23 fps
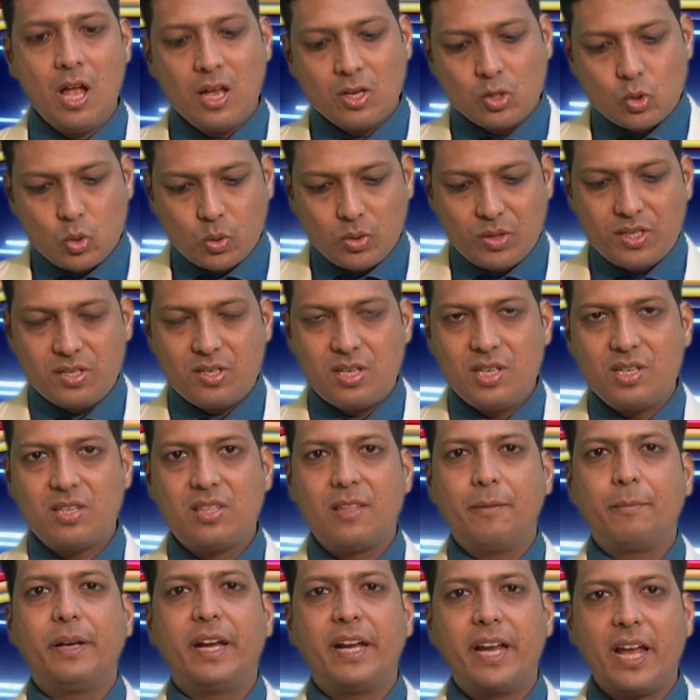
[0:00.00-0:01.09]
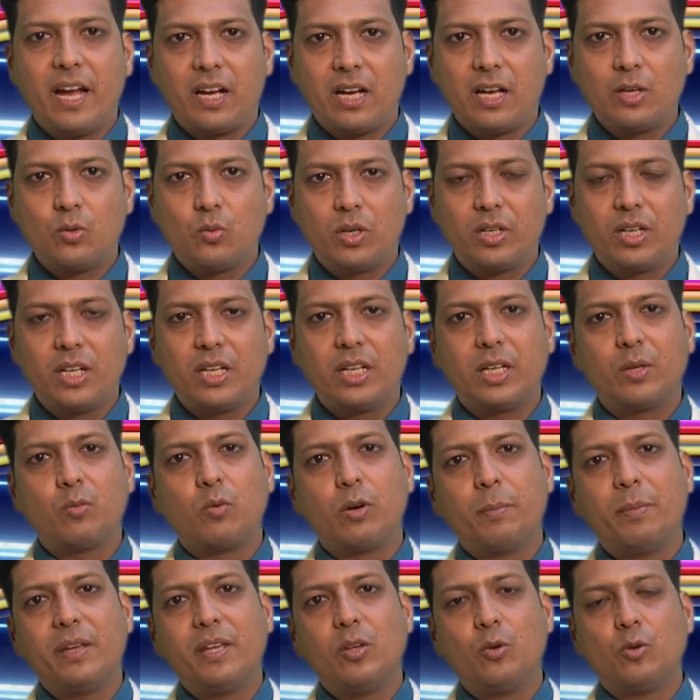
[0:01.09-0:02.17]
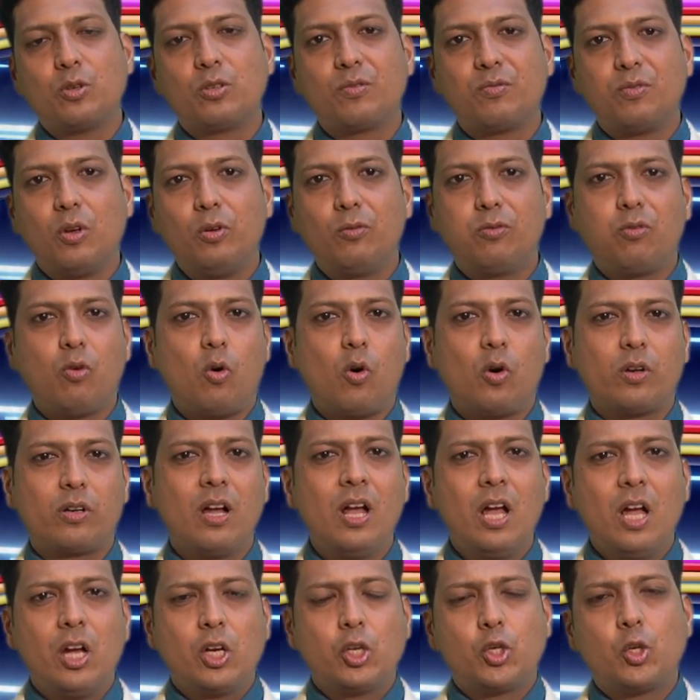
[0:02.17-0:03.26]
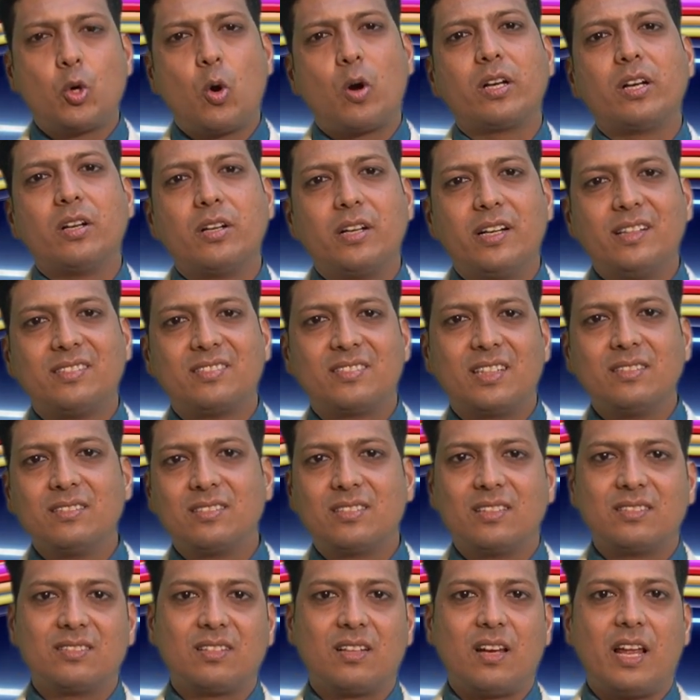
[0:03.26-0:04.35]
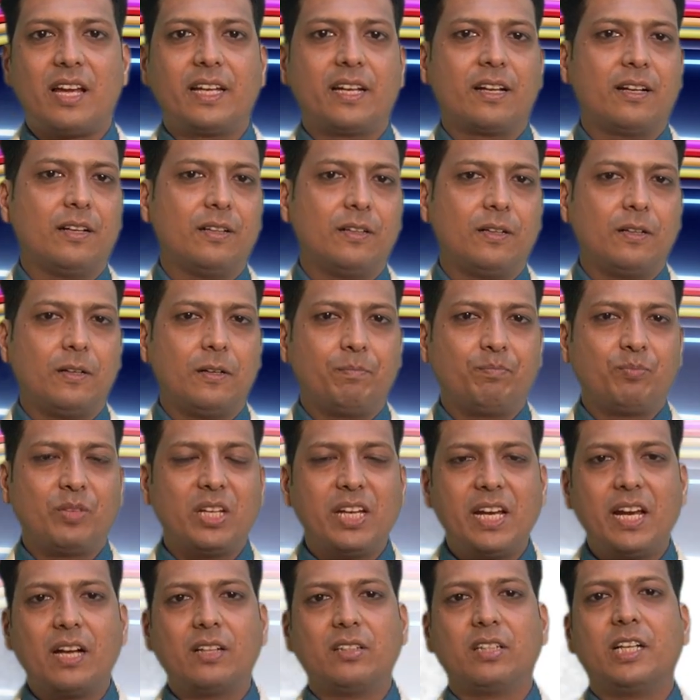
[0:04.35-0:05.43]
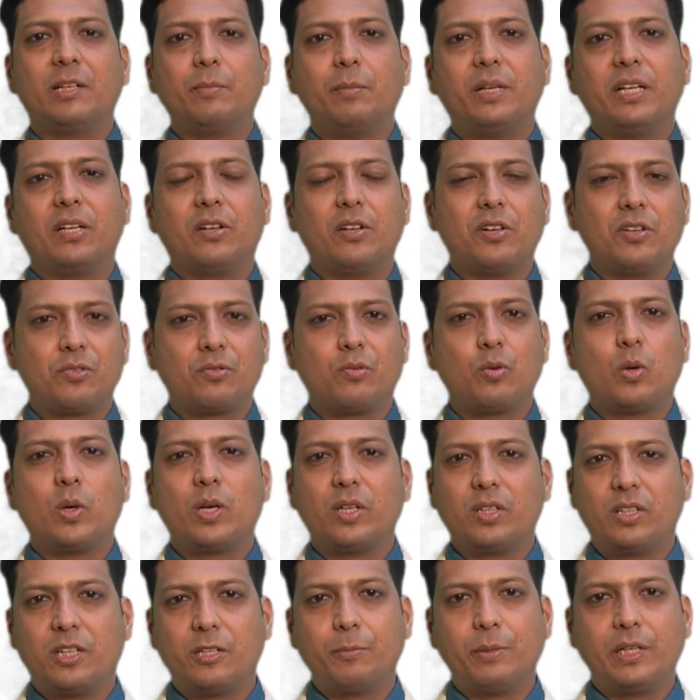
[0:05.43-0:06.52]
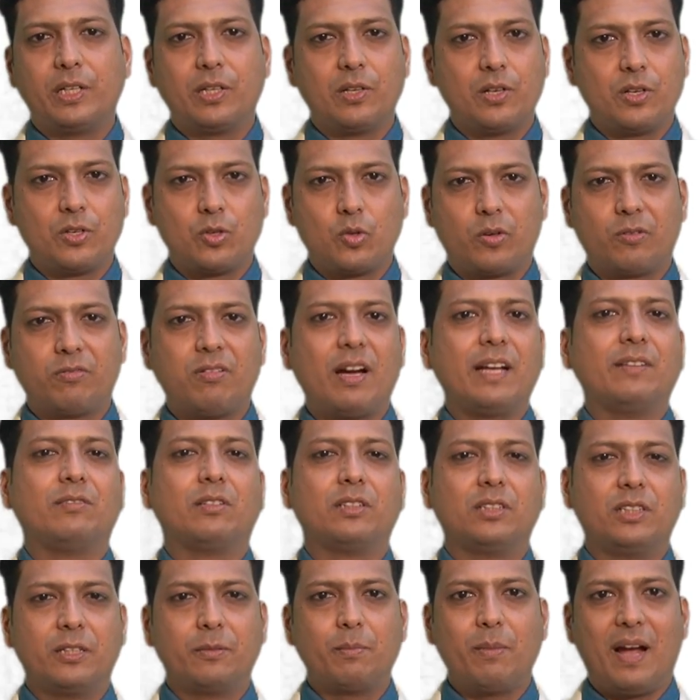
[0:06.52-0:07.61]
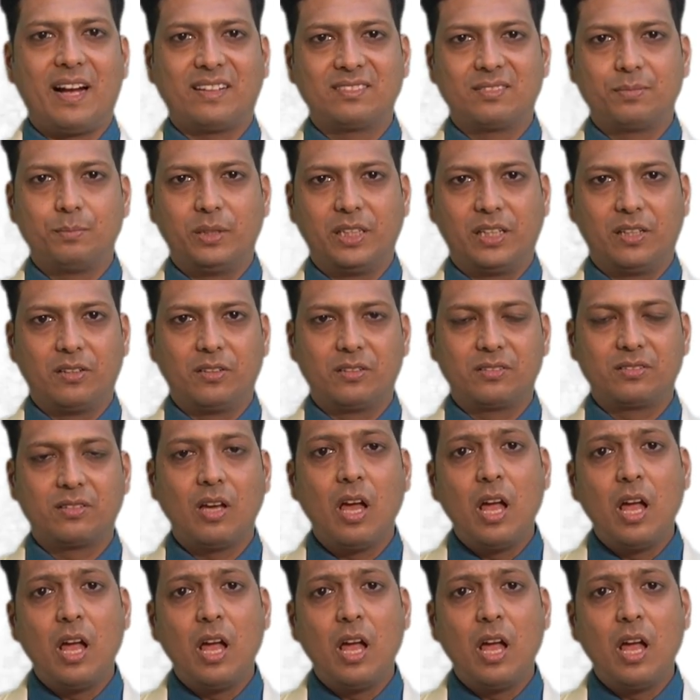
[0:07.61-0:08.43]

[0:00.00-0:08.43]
So this is the media converter. It would be useful for shorter distances like 300 meters, 400 meters or 500 max meters.